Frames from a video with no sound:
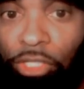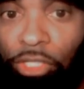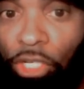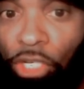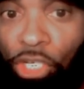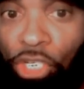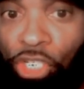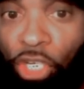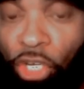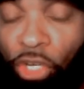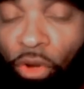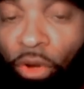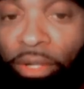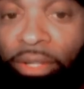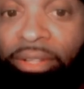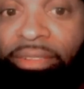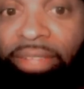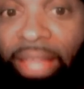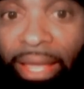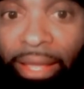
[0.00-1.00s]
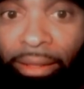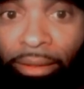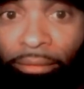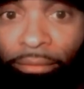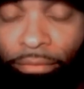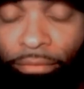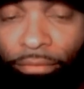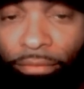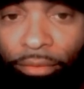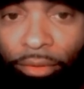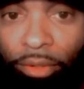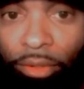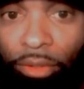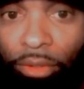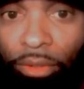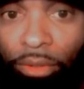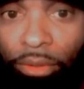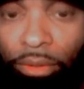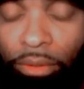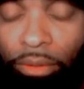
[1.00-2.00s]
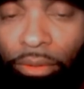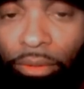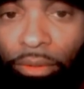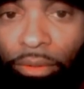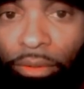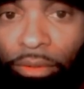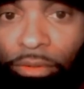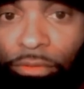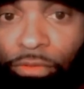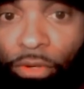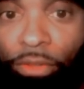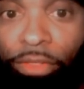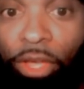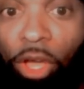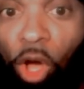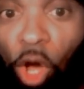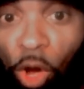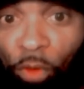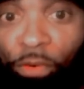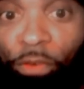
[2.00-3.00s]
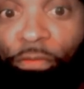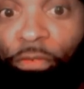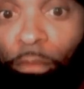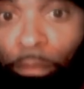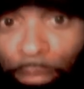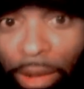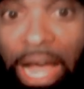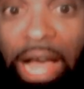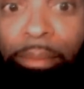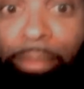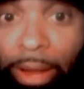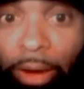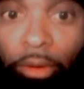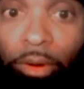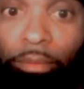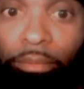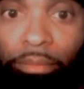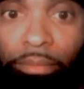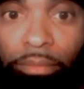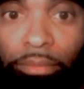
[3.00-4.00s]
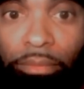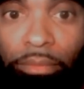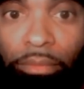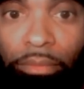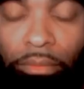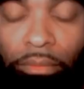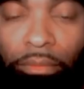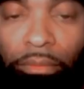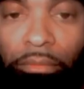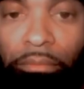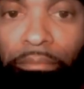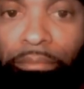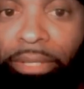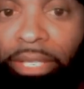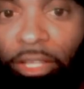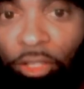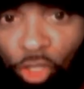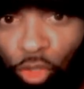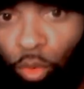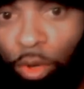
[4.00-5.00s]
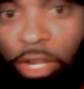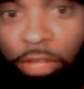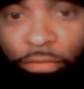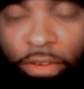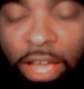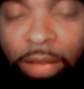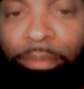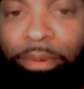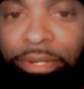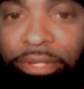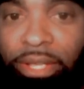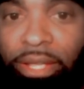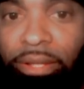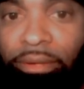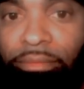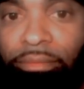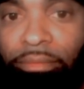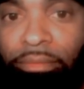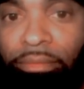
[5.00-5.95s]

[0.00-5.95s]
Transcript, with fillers: You shit on Dev for the offer from Bob Arum being twenty-five percent.